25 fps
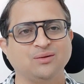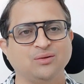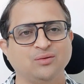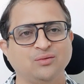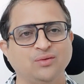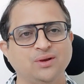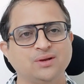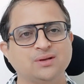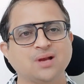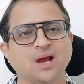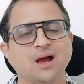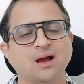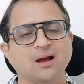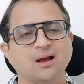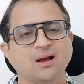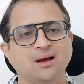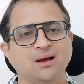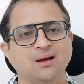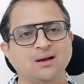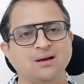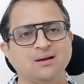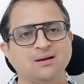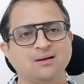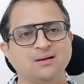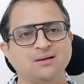
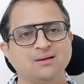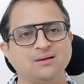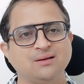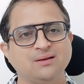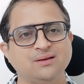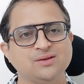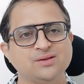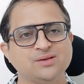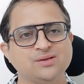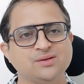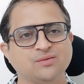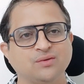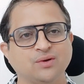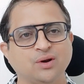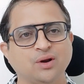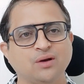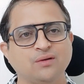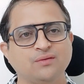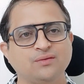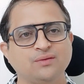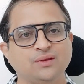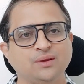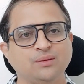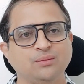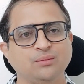Vishakha is one
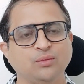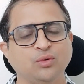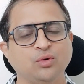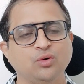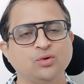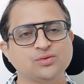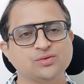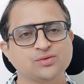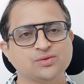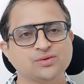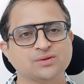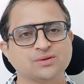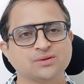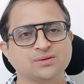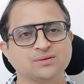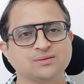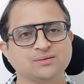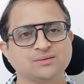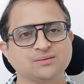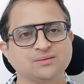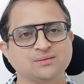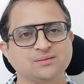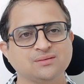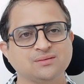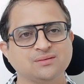of the most
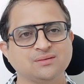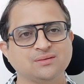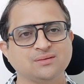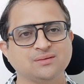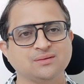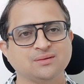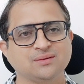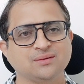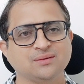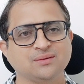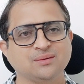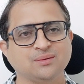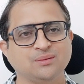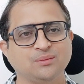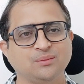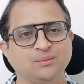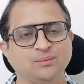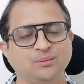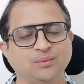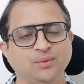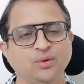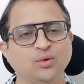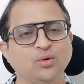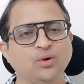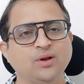
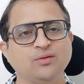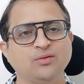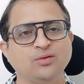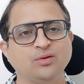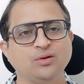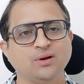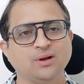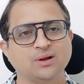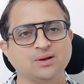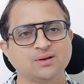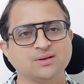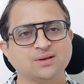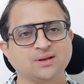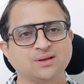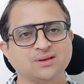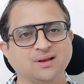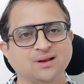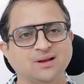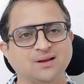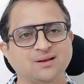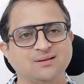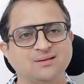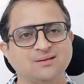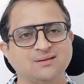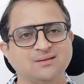beautiful
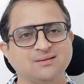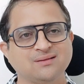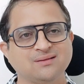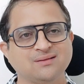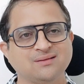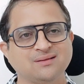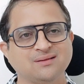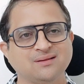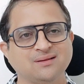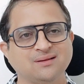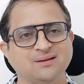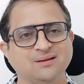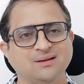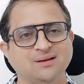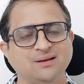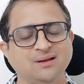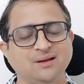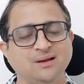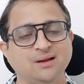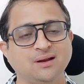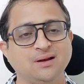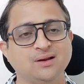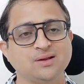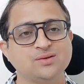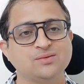nakshatra.
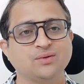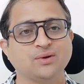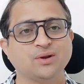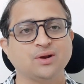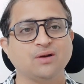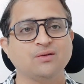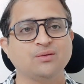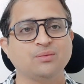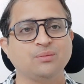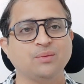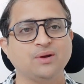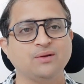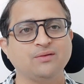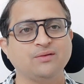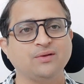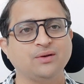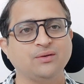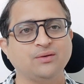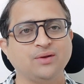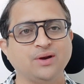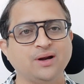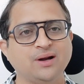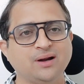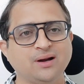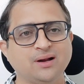It is one of my
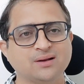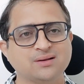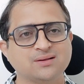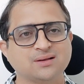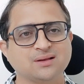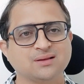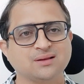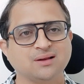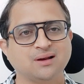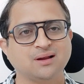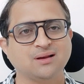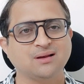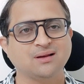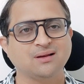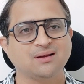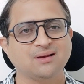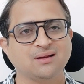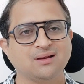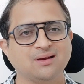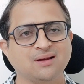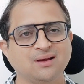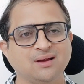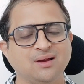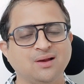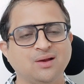favorite nakshatra.
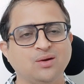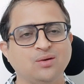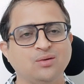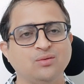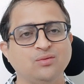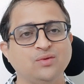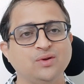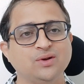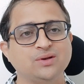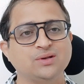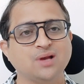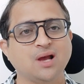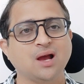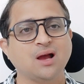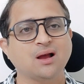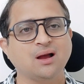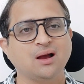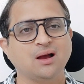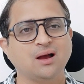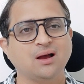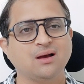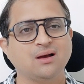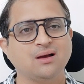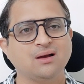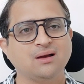
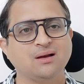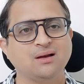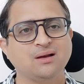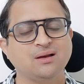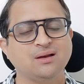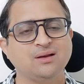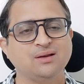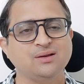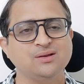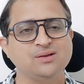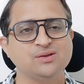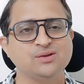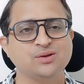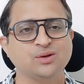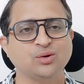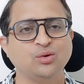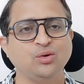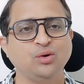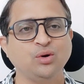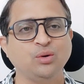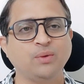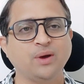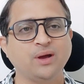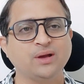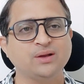Vishakha is
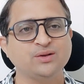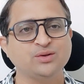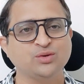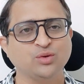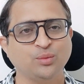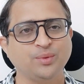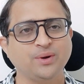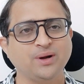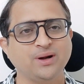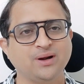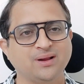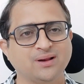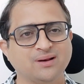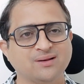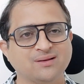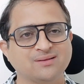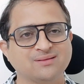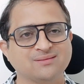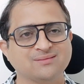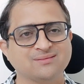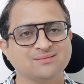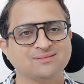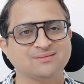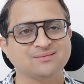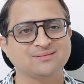ruled by Jupiter.
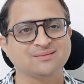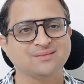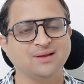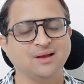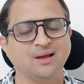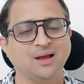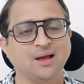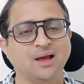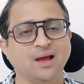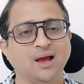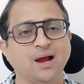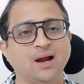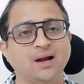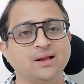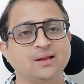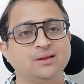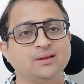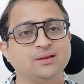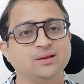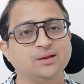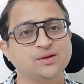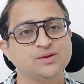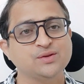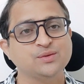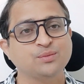And
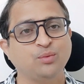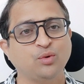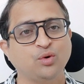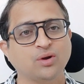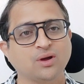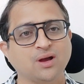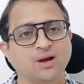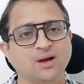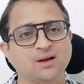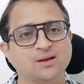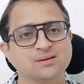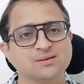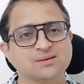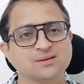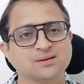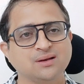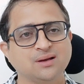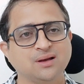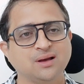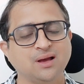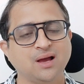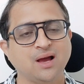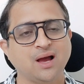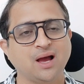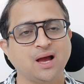in this podcast,
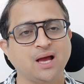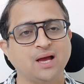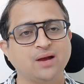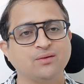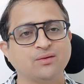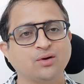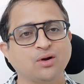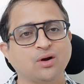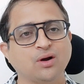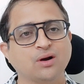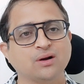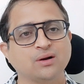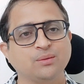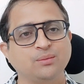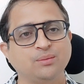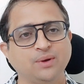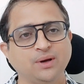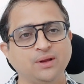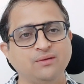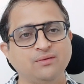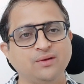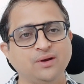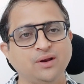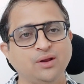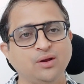I have talked
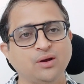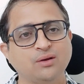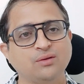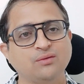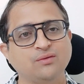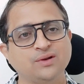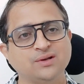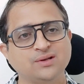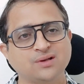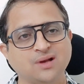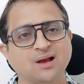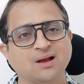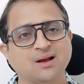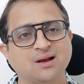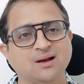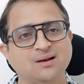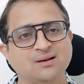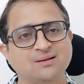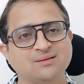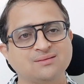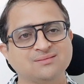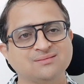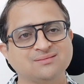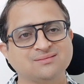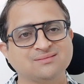briefly on
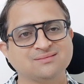Vishakha.